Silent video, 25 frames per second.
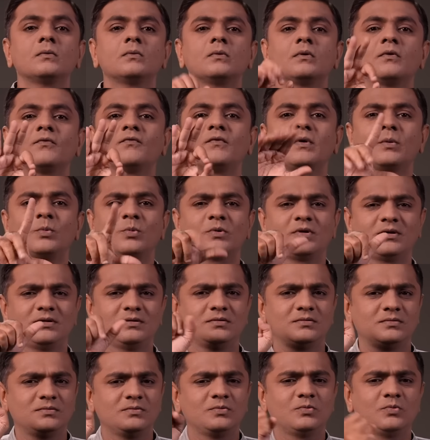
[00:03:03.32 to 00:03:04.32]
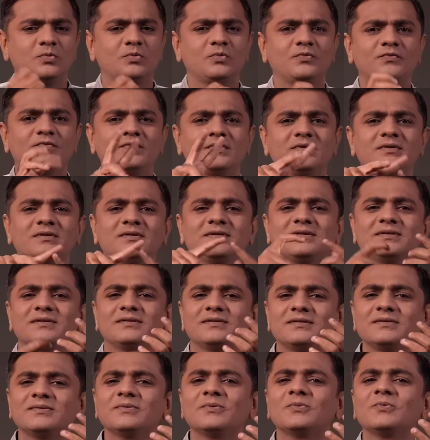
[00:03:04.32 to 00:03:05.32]
In a statement,
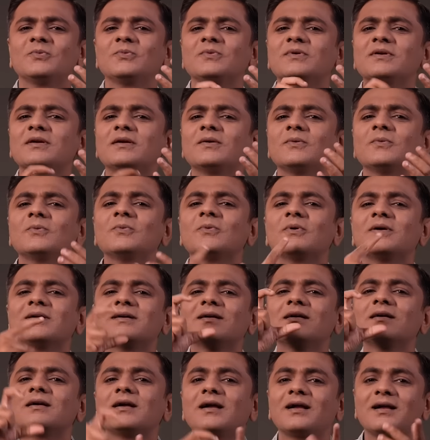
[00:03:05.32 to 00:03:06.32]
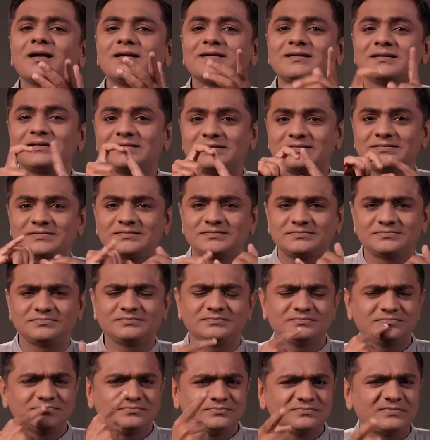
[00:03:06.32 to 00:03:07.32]
Florida Governor DeSantis
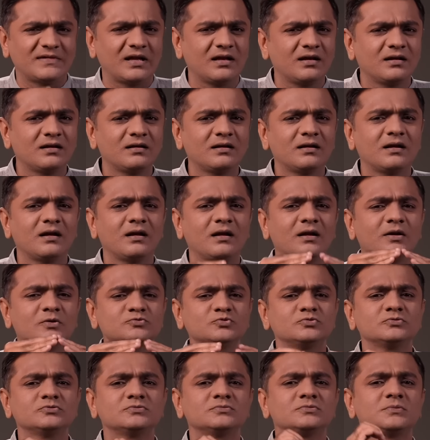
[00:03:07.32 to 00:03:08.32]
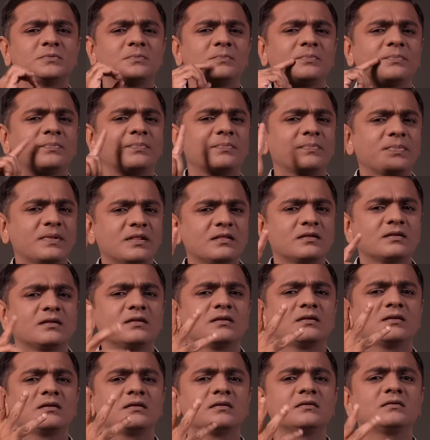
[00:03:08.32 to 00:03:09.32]
said that House
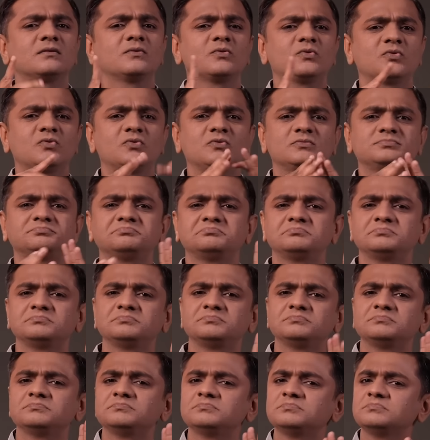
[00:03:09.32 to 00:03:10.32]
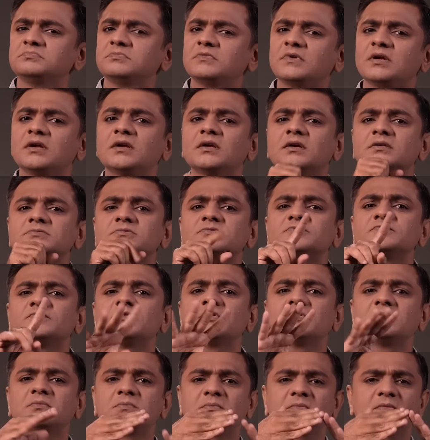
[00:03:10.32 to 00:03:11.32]
Bill 3 has been signed and
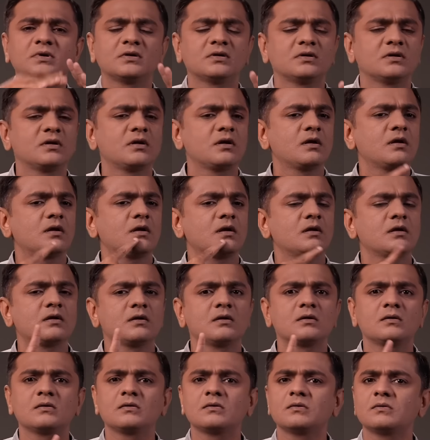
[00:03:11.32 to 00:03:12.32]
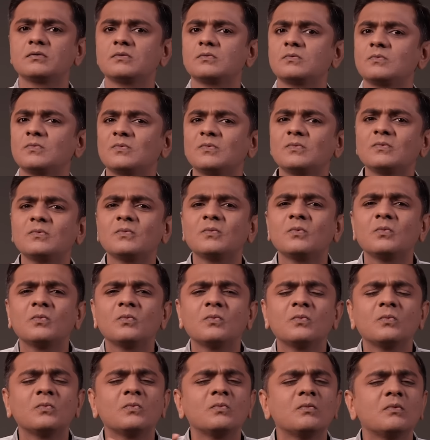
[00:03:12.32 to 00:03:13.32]
children below 14 years cannot access
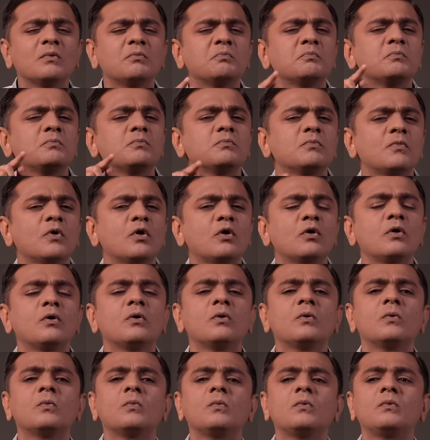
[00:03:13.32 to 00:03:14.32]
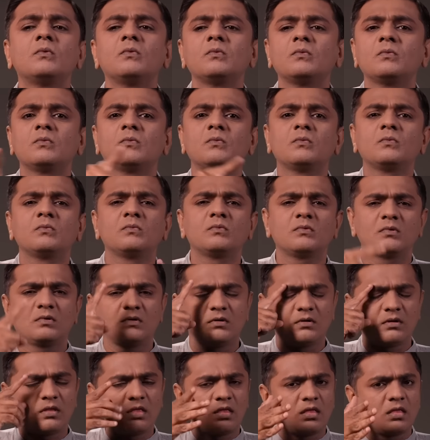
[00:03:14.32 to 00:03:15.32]
social media. This is because
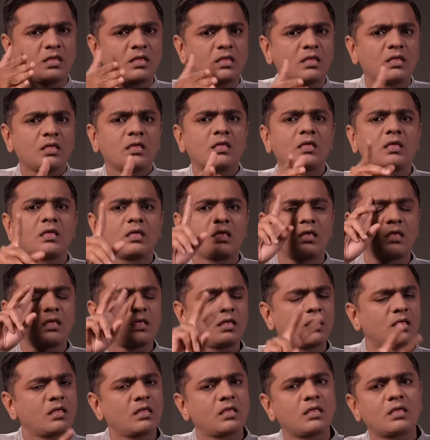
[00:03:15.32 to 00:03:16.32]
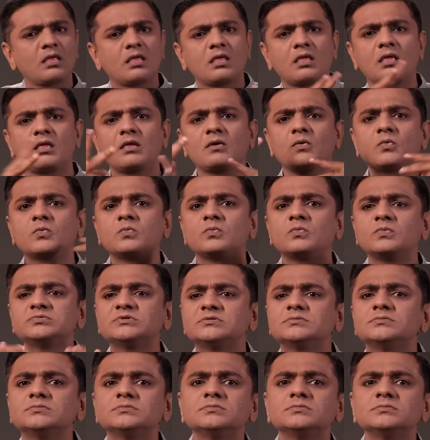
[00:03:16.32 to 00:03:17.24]
social media harms children